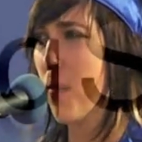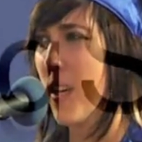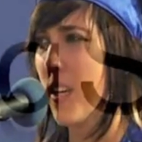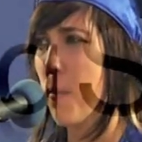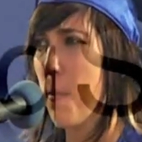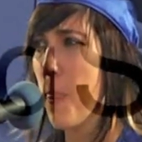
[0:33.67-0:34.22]

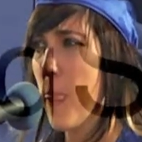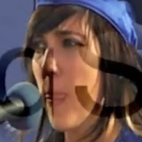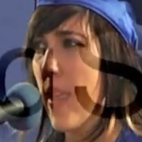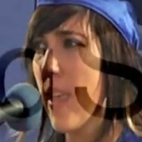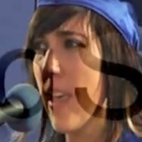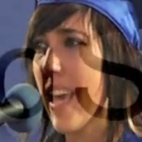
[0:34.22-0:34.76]
But
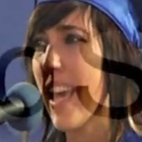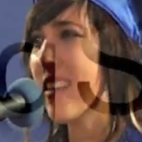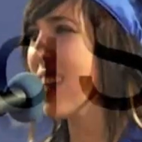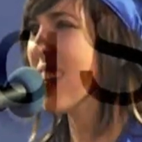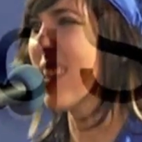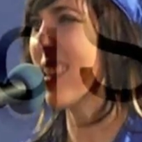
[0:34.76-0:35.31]
it
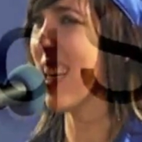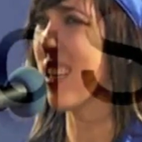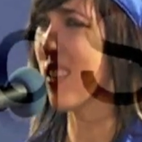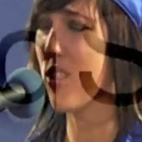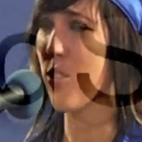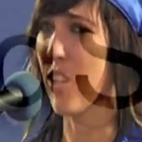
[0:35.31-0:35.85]
doesn't take
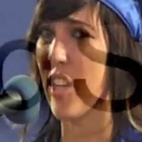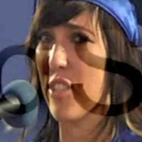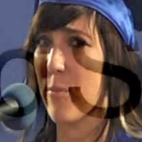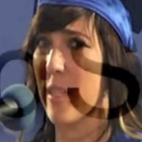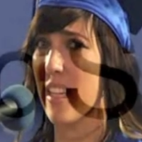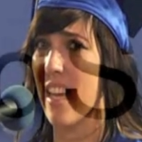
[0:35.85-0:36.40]
us too long
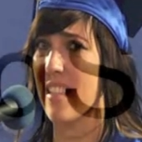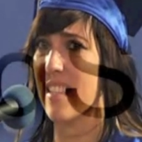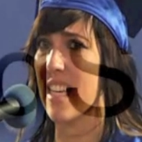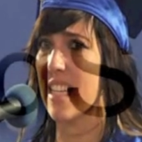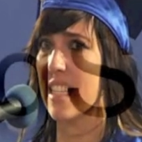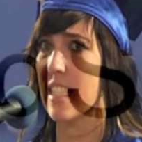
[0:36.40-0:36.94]
to realize
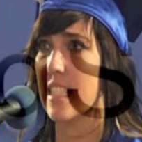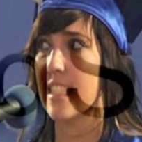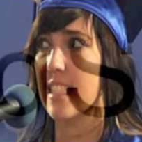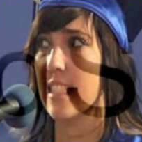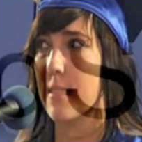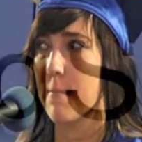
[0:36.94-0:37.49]
that